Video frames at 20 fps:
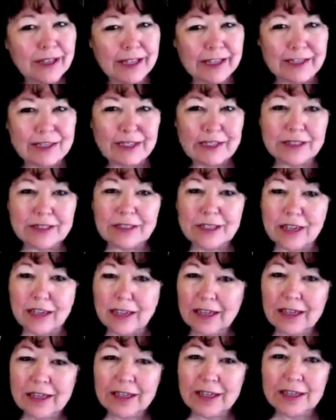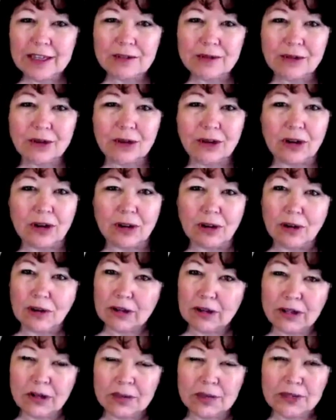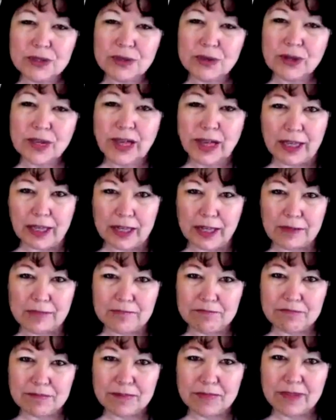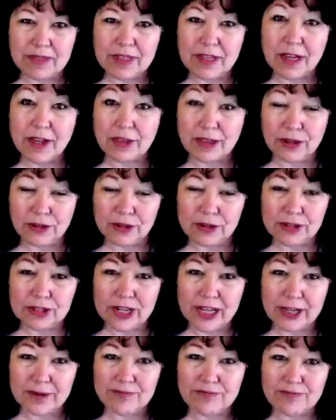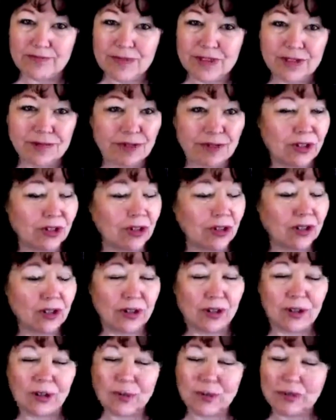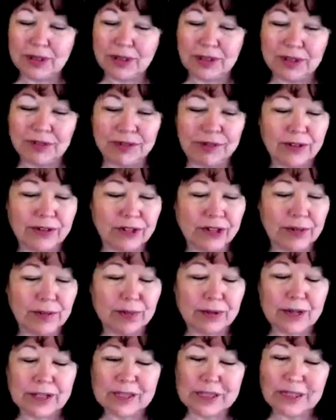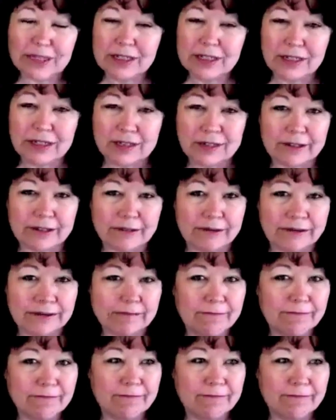And today it will all come to a head on Thursday. It will all be very present and